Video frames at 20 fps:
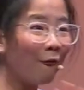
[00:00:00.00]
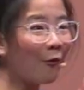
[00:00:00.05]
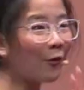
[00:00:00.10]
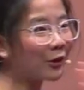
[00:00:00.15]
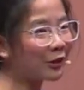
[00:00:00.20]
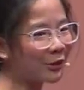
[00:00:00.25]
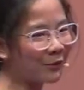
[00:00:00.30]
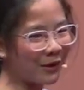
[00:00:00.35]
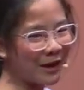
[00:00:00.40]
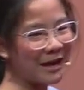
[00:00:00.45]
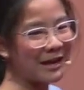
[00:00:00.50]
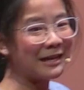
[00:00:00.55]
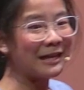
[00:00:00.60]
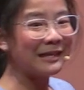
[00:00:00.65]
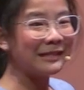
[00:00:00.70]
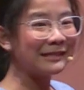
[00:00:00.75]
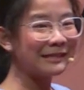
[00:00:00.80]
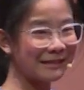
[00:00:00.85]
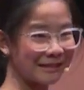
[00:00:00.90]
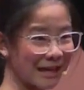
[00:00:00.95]
4th grade,
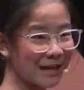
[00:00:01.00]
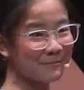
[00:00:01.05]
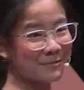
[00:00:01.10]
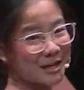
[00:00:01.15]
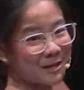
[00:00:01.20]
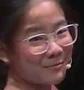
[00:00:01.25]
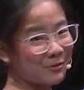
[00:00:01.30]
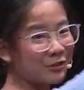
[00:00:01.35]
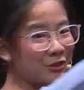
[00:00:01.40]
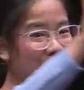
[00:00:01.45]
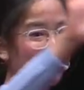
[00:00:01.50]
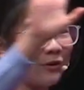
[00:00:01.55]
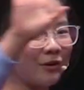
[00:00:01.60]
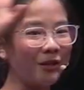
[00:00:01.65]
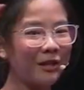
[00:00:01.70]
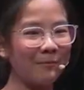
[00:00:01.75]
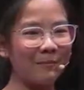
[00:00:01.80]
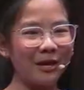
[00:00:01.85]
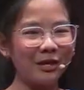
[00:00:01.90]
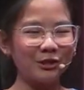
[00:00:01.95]
Samuel Mutura
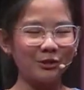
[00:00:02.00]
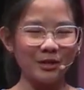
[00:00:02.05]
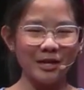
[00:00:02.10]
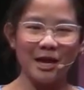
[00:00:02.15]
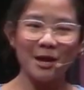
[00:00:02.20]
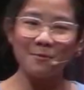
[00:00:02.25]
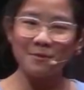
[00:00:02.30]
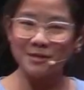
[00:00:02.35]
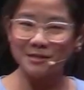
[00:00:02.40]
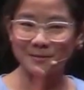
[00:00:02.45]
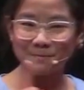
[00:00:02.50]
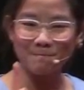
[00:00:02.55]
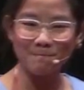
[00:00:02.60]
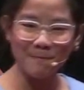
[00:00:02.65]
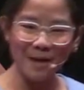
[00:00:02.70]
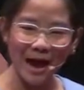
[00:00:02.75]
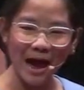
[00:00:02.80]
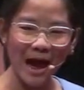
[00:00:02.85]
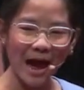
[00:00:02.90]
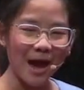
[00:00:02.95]
Elementary, it was
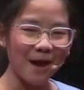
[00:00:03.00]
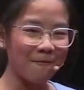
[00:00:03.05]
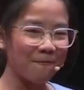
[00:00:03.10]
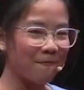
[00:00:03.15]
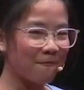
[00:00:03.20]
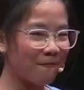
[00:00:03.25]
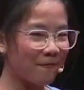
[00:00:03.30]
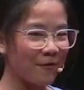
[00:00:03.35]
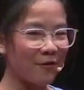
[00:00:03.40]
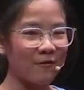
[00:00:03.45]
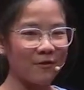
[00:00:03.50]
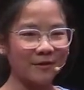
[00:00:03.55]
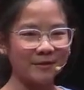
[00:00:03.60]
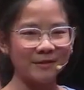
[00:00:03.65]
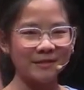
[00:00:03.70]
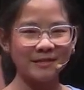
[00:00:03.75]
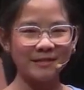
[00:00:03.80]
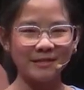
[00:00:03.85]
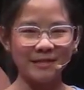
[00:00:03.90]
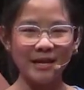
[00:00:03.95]
my
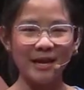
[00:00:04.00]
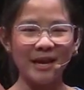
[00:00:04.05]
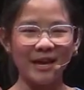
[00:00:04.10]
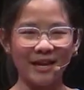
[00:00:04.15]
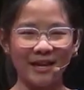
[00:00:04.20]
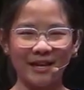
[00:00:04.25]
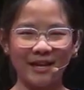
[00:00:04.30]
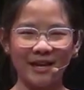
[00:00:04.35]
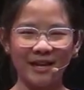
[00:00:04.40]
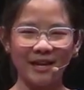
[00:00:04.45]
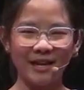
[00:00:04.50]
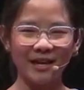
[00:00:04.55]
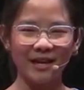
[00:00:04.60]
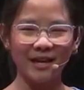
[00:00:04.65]
first day.